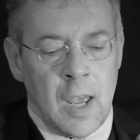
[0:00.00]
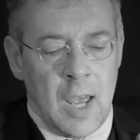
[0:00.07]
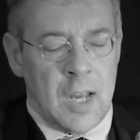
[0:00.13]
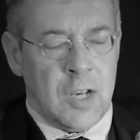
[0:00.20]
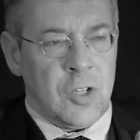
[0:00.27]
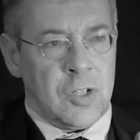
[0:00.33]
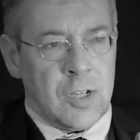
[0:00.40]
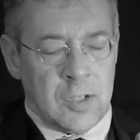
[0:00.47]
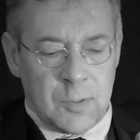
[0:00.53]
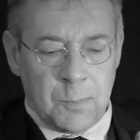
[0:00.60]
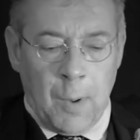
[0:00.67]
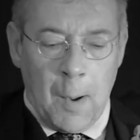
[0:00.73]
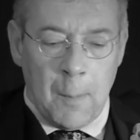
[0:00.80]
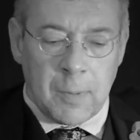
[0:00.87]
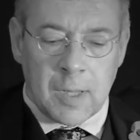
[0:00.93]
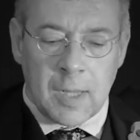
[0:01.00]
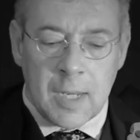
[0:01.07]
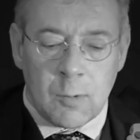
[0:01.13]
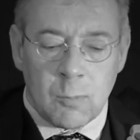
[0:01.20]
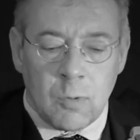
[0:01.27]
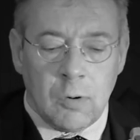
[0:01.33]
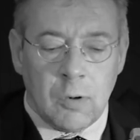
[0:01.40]
Engines pumped
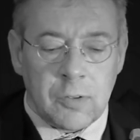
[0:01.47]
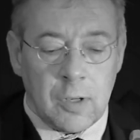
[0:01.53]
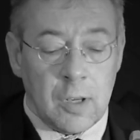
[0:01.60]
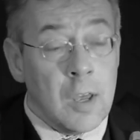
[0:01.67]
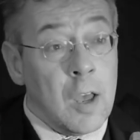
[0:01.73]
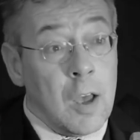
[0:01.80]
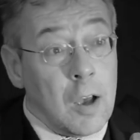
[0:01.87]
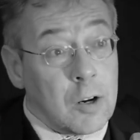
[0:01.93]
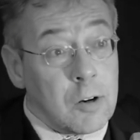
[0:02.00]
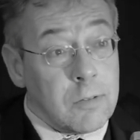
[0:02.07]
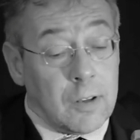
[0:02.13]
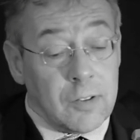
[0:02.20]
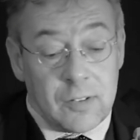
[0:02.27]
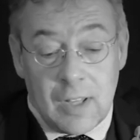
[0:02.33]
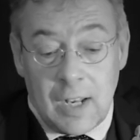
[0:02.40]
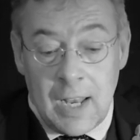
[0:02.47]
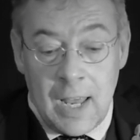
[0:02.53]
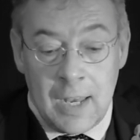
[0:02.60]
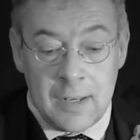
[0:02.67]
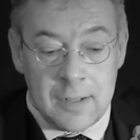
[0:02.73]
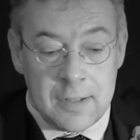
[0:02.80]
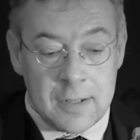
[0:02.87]
clean water across the
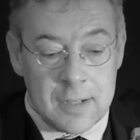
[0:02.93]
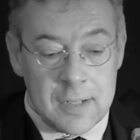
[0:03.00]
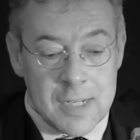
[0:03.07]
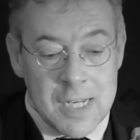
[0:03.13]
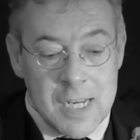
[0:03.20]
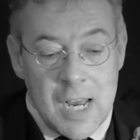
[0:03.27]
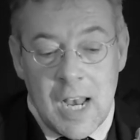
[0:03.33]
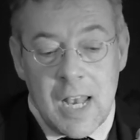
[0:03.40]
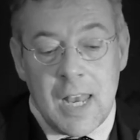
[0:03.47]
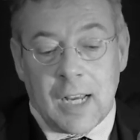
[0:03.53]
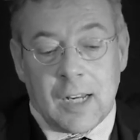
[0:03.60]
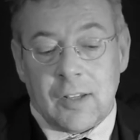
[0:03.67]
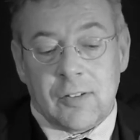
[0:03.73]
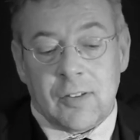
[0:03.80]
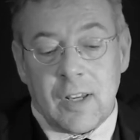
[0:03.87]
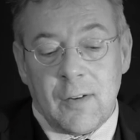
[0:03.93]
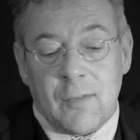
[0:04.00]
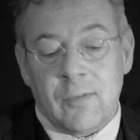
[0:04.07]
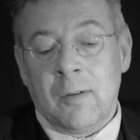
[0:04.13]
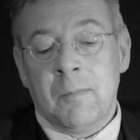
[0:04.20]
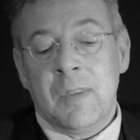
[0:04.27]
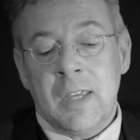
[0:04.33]
land, legacy
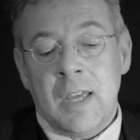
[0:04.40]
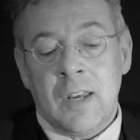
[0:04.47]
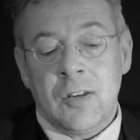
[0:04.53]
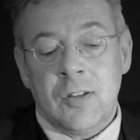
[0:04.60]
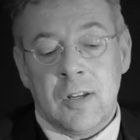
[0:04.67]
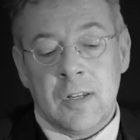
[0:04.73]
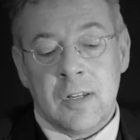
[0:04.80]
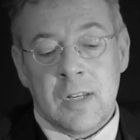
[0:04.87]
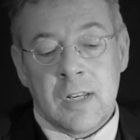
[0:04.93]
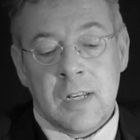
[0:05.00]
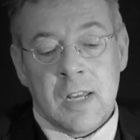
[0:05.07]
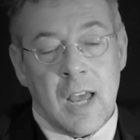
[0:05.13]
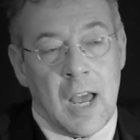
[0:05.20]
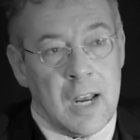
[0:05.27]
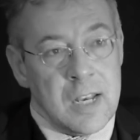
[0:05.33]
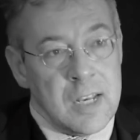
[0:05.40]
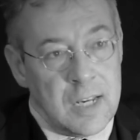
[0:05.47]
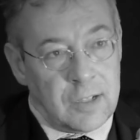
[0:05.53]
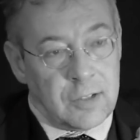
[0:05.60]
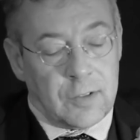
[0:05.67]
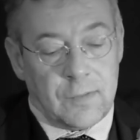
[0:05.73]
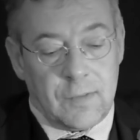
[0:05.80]
from the engine and
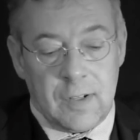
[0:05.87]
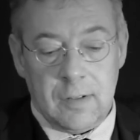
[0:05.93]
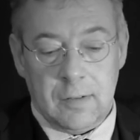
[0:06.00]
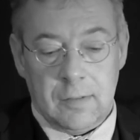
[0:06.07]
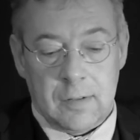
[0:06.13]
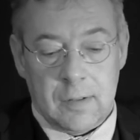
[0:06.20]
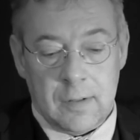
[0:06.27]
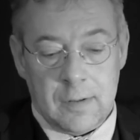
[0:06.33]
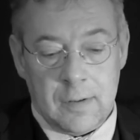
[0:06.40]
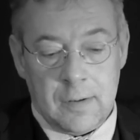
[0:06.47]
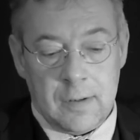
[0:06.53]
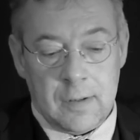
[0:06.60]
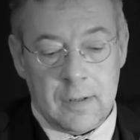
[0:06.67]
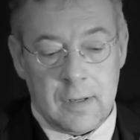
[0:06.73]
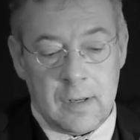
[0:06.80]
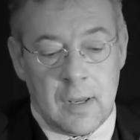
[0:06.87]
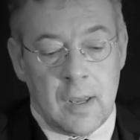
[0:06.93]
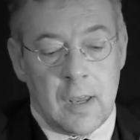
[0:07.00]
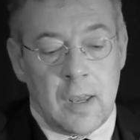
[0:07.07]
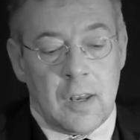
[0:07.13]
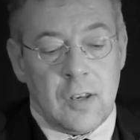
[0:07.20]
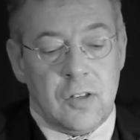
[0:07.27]
Litchfield.
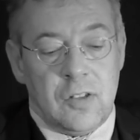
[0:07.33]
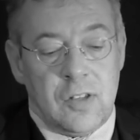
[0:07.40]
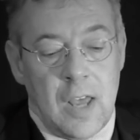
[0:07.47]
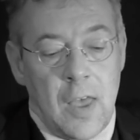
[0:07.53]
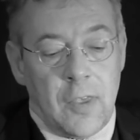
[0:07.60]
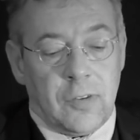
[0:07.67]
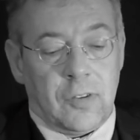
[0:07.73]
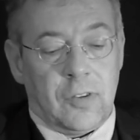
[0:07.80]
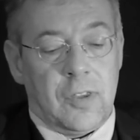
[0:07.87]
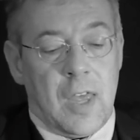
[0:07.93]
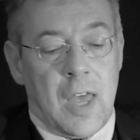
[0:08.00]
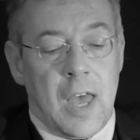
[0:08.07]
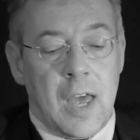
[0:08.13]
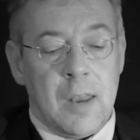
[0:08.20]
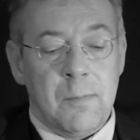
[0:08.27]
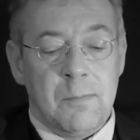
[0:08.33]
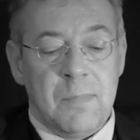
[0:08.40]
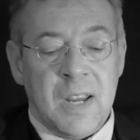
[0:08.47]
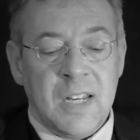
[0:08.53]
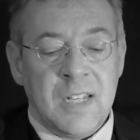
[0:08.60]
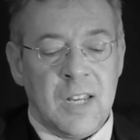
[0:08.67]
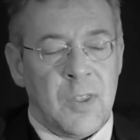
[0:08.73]
Deaths there had
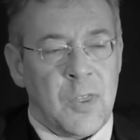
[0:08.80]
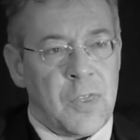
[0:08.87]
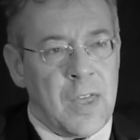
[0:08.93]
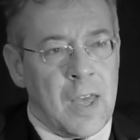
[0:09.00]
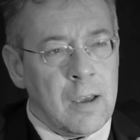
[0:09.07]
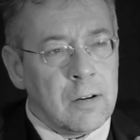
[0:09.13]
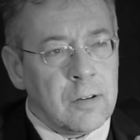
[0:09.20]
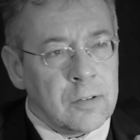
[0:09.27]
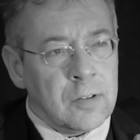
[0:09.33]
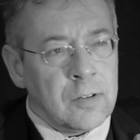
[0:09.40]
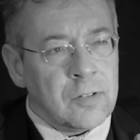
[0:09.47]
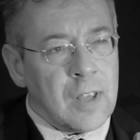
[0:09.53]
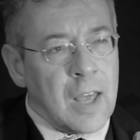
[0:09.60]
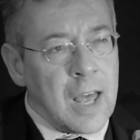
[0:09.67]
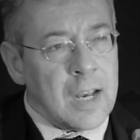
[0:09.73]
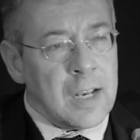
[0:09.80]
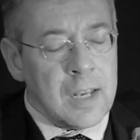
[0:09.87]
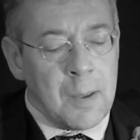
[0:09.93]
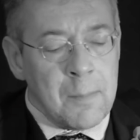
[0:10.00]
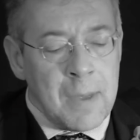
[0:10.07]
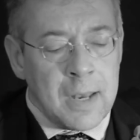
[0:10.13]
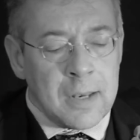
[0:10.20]
been in thousands and
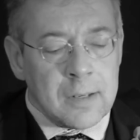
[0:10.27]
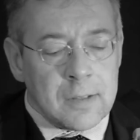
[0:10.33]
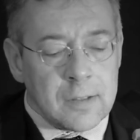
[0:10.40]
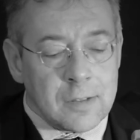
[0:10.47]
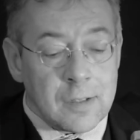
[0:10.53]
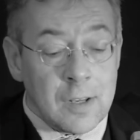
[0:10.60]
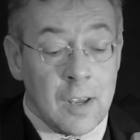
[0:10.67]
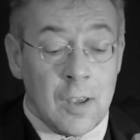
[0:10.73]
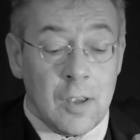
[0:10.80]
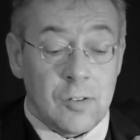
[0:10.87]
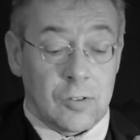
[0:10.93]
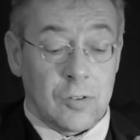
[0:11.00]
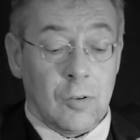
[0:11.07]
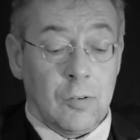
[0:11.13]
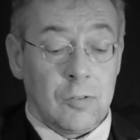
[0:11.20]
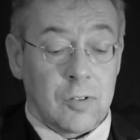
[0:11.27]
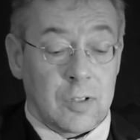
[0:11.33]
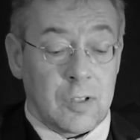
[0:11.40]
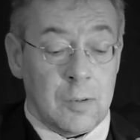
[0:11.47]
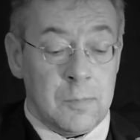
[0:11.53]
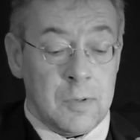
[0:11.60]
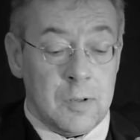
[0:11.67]
laments, source of
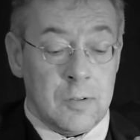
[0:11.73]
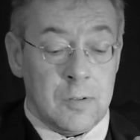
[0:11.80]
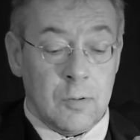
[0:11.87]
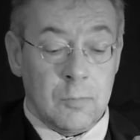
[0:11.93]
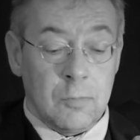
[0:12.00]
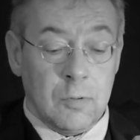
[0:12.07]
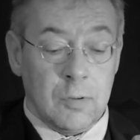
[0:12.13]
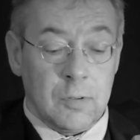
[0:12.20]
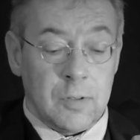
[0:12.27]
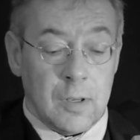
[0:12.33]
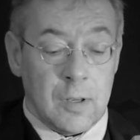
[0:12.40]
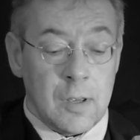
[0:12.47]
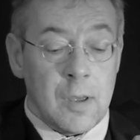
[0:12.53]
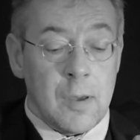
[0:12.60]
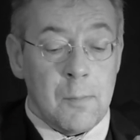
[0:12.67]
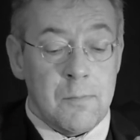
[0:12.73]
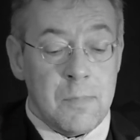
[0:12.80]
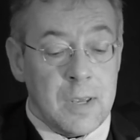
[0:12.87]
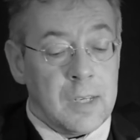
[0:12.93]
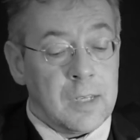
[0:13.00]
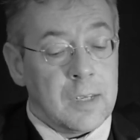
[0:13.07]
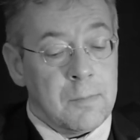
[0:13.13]
communal water
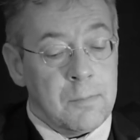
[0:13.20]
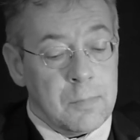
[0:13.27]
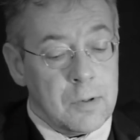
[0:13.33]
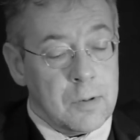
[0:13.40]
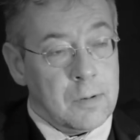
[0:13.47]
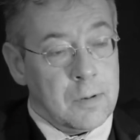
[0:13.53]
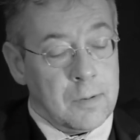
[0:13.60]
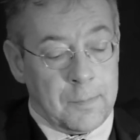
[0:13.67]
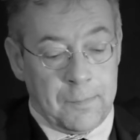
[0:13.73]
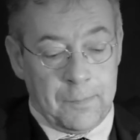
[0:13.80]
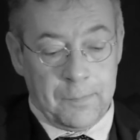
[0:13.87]
being impure.